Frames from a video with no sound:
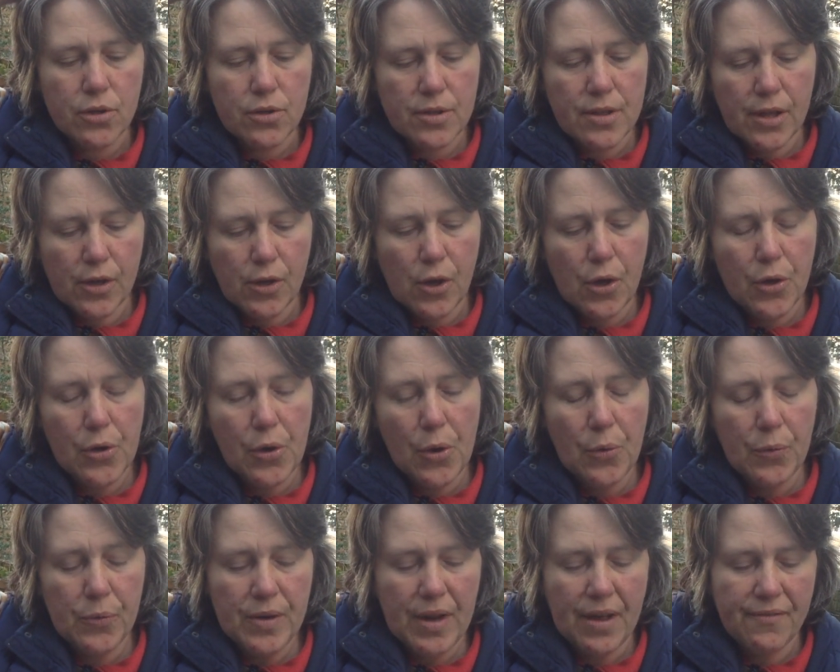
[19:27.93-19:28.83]
to the
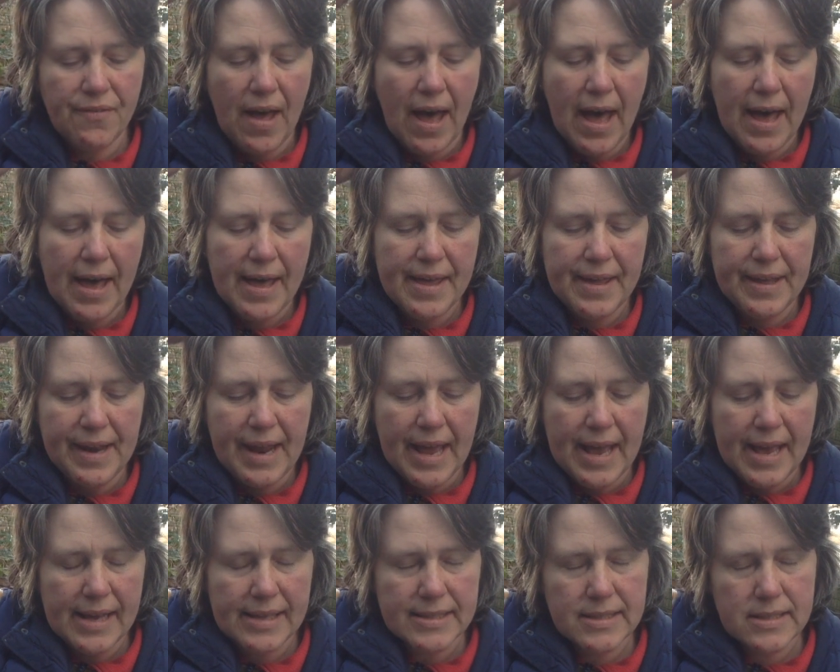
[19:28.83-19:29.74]

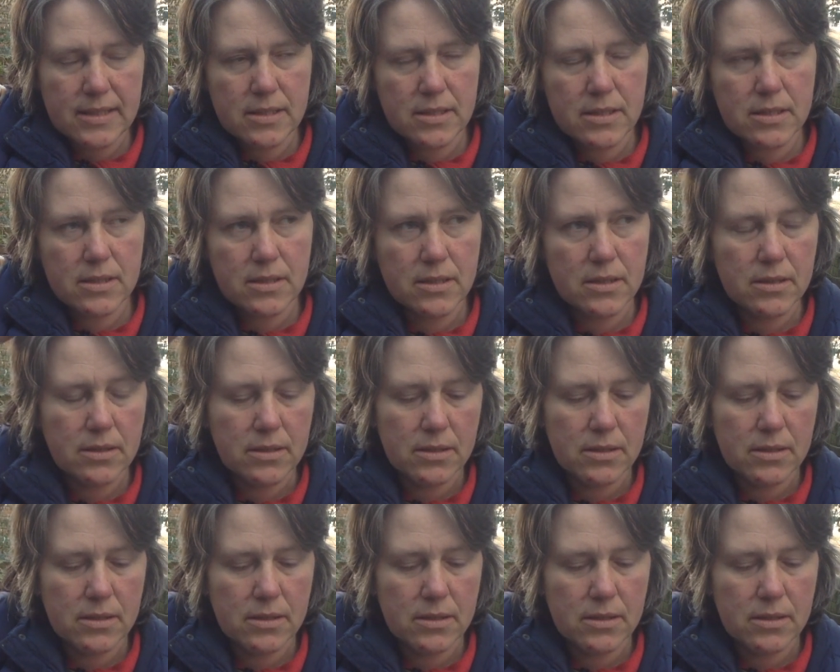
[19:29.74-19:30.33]
coronavirus.